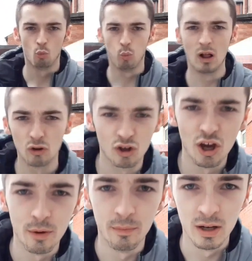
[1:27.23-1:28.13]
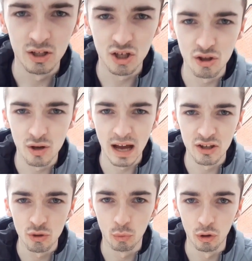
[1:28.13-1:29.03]
Welcome to the
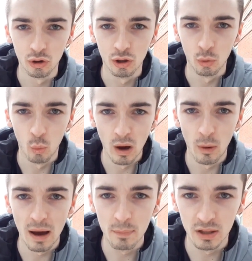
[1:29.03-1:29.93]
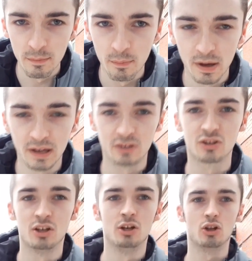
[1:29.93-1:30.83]
annual Wet Wipe
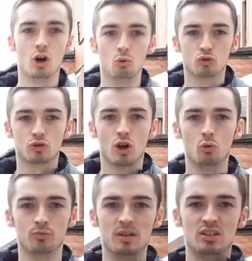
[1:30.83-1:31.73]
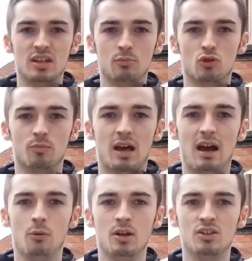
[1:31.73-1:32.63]
Olympics. Coat's being zipped up
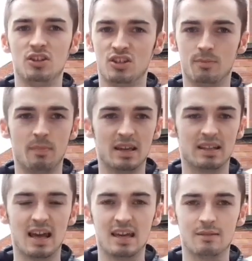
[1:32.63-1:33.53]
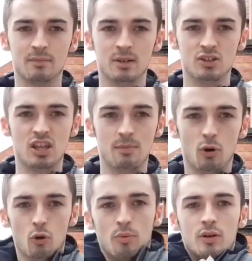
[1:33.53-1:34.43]
now. This is big day. Zip
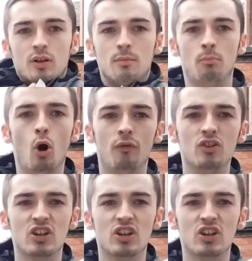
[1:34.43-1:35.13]
up. Puffer